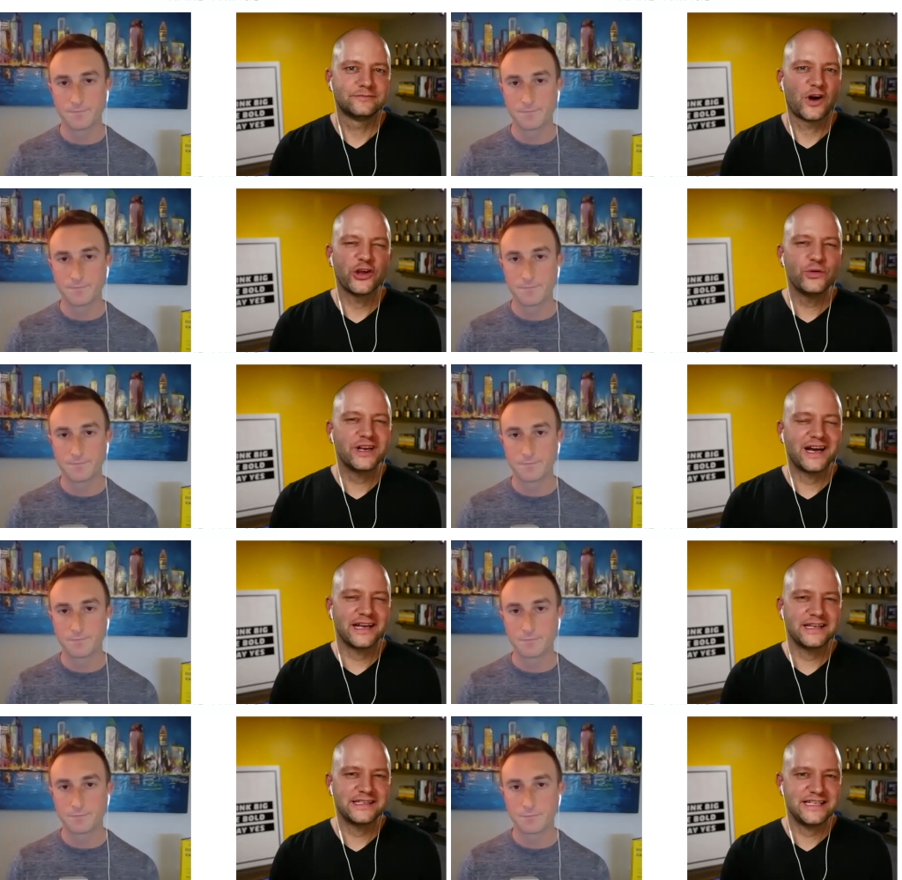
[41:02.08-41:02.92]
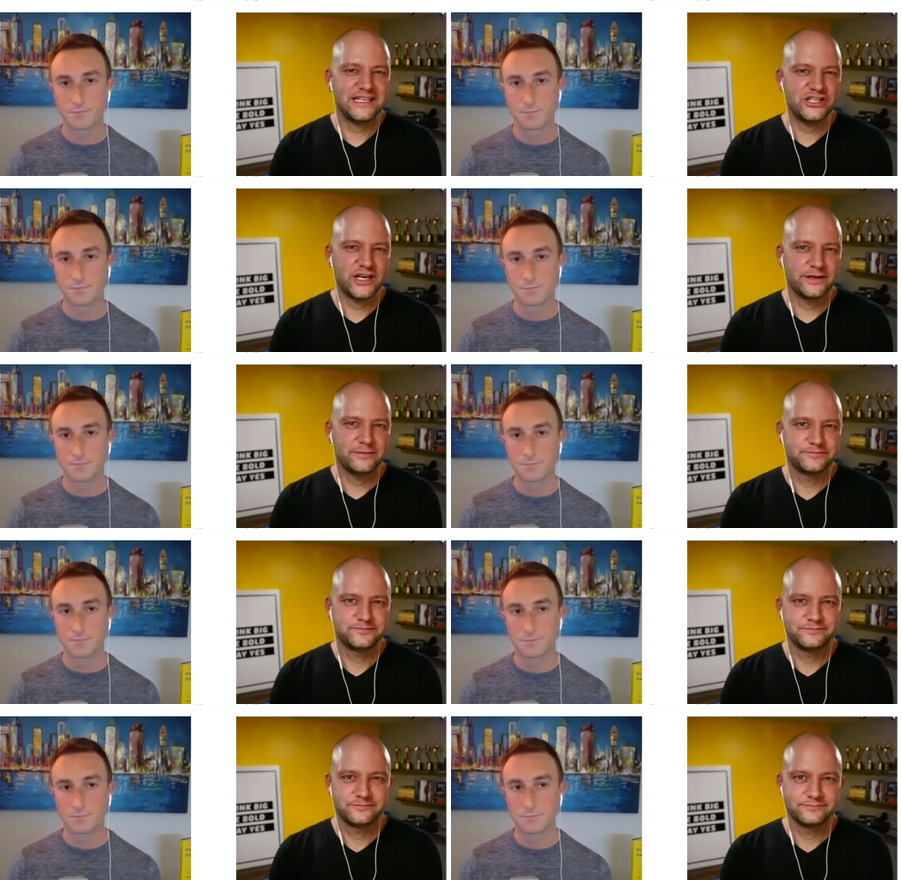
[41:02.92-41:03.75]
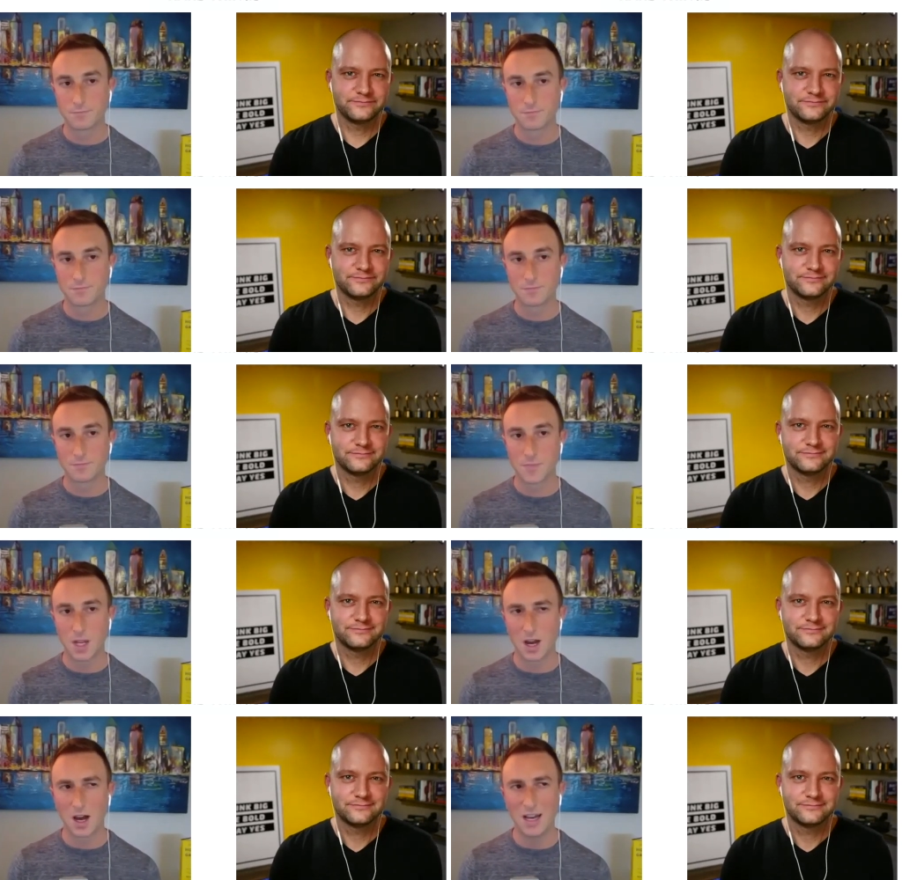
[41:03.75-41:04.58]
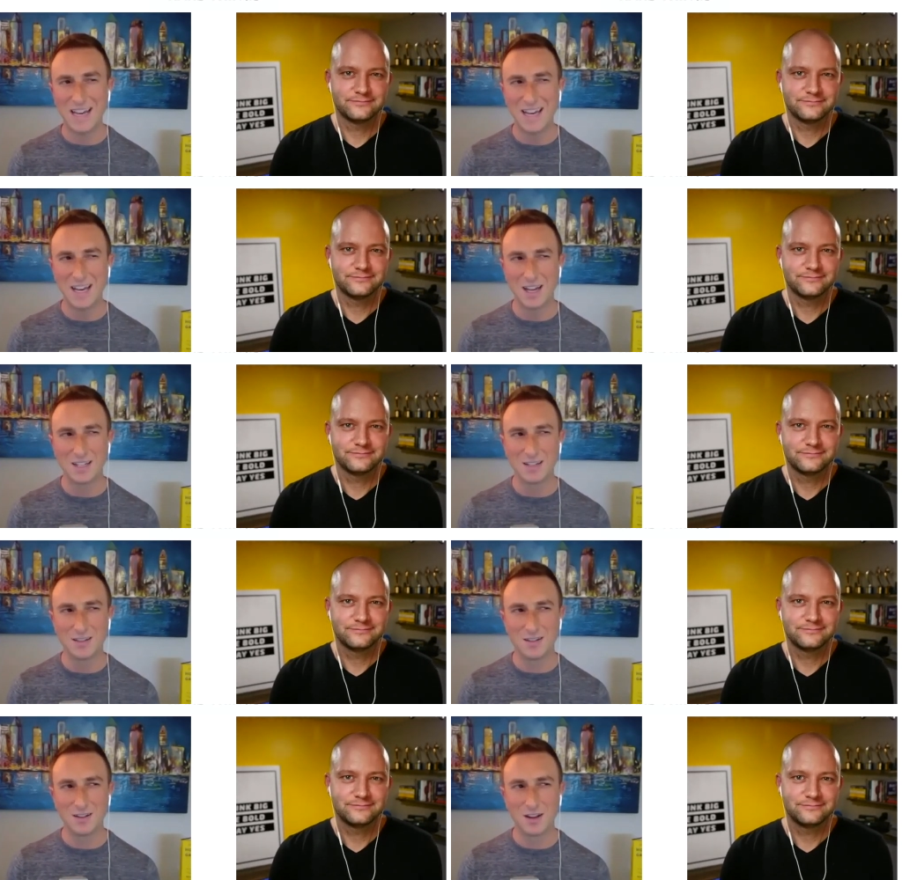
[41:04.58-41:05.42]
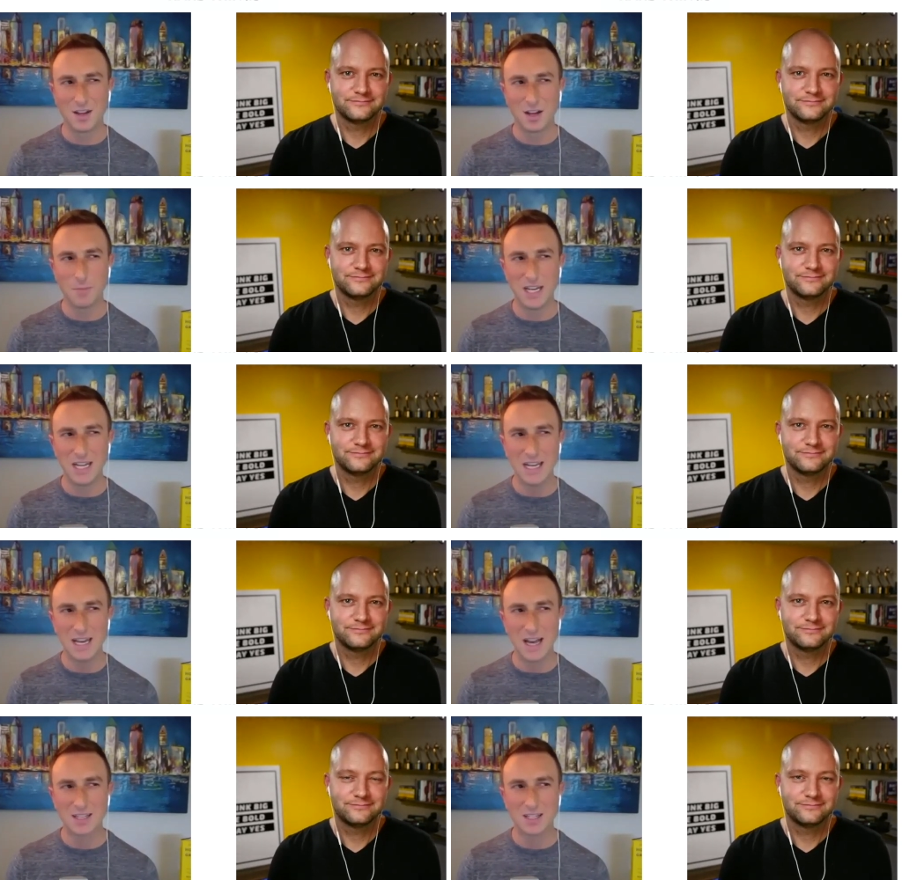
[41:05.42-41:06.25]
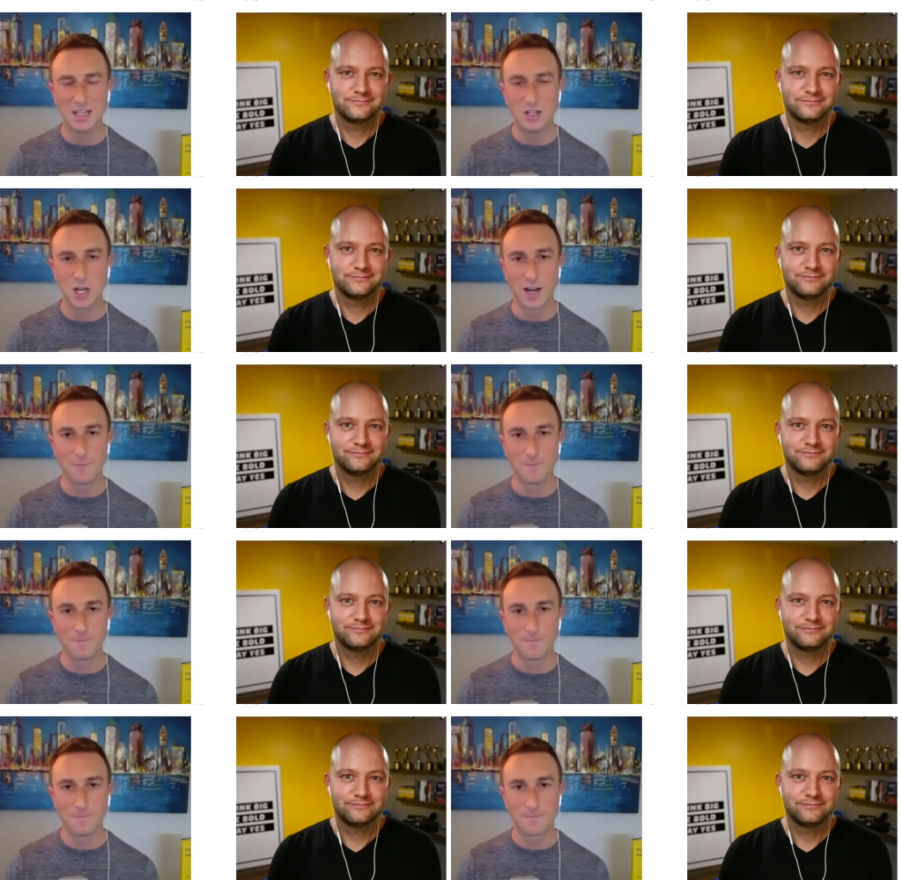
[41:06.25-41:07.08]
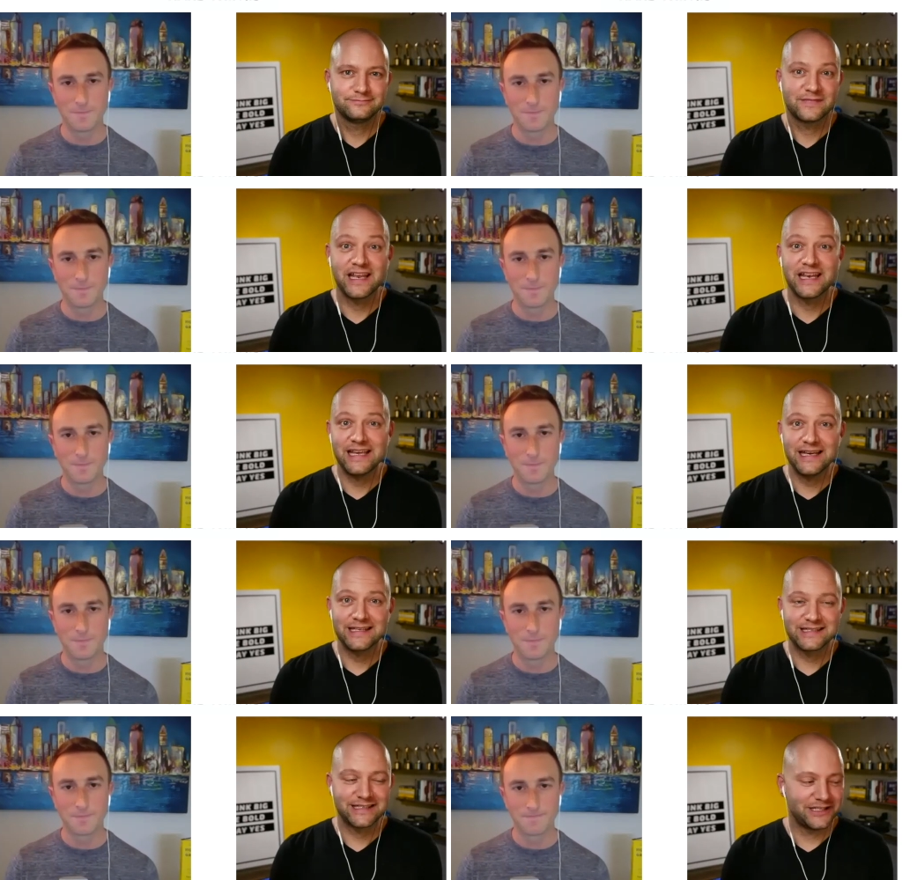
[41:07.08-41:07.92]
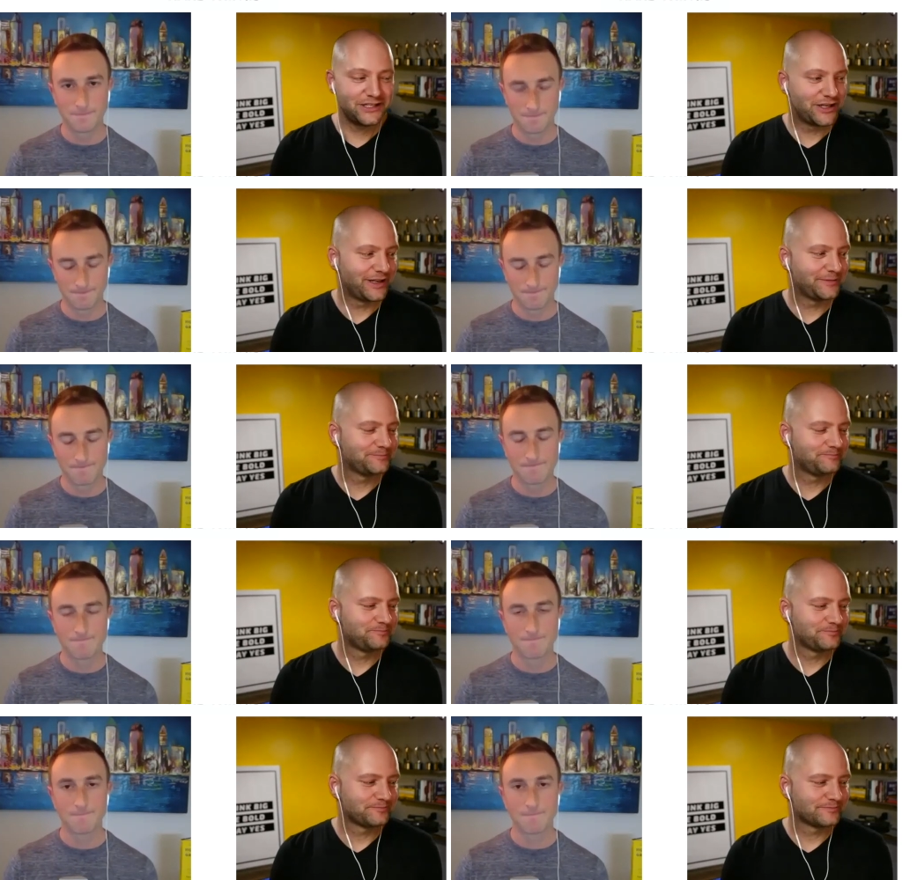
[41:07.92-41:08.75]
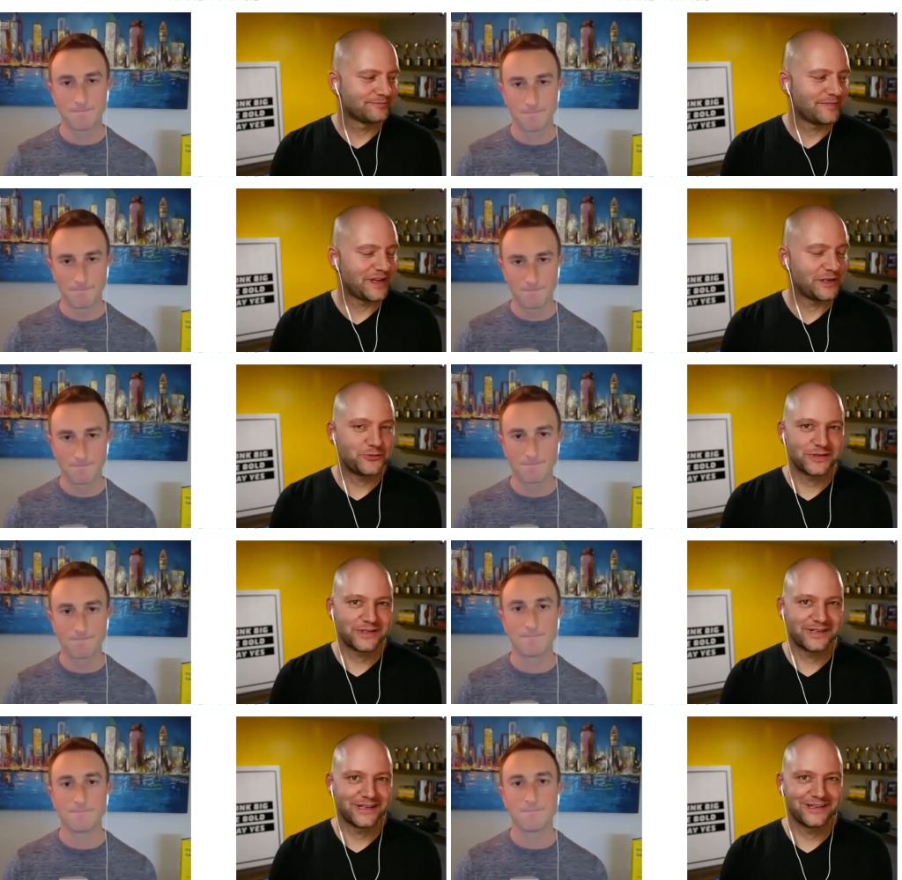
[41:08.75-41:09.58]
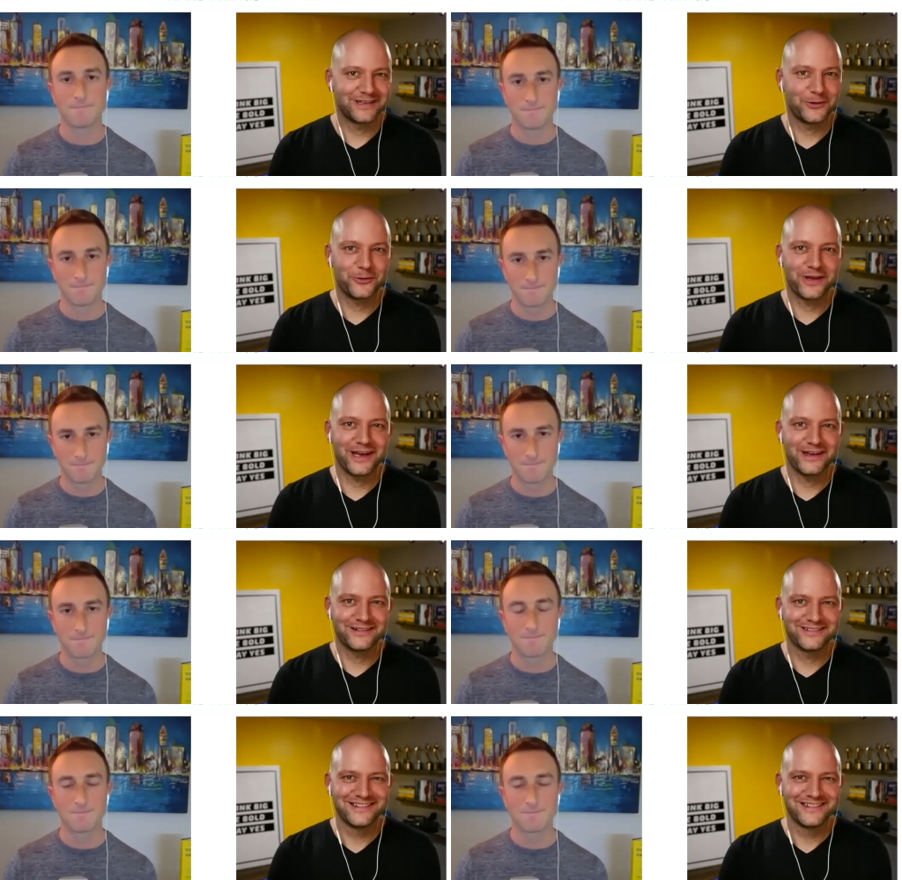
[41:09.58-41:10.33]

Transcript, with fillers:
Speaker 1: Are you an
Speaker 2: INTJ?
Speaker 1: Uh, EN, I think I'm
Speaker 2: an ESTJ. An ESTJ. Interesting. Okay.